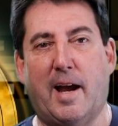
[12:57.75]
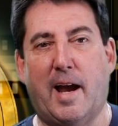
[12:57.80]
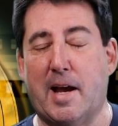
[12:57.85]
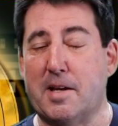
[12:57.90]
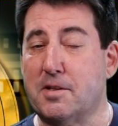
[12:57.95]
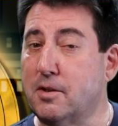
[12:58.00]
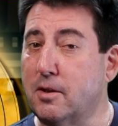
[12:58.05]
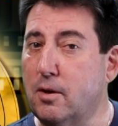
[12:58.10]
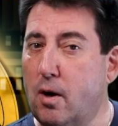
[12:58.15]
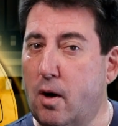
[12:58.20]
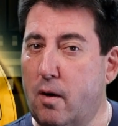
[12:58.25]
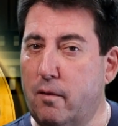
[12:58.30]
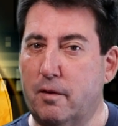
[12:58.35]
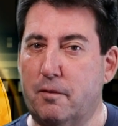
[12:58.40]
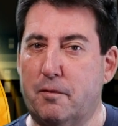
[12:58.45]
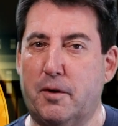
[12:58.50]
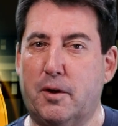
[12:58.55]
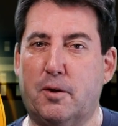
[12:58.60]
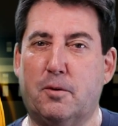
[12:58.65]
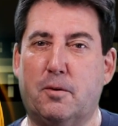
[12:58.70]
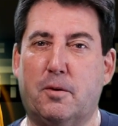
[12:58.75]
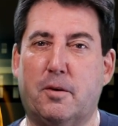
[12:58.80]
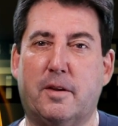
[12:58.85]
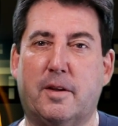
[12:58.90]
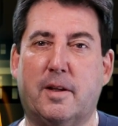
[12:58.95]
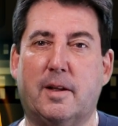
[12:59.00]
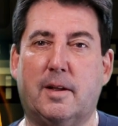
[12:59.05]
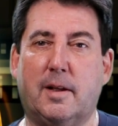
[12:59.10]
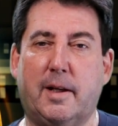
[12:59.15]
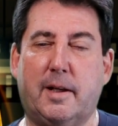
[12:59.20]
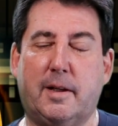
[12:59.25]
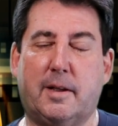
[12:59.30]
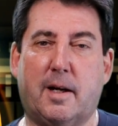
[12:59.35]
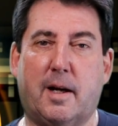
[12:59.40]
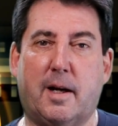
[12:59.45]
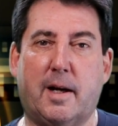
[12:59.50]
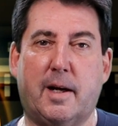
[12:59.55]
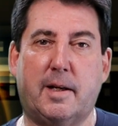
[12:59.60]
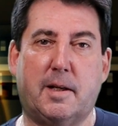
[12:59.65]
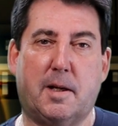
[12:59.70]
As an overview, the
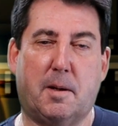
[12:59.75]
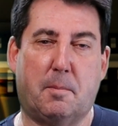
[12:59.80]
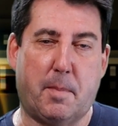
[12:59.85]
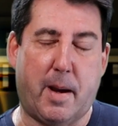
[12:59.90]
Linkind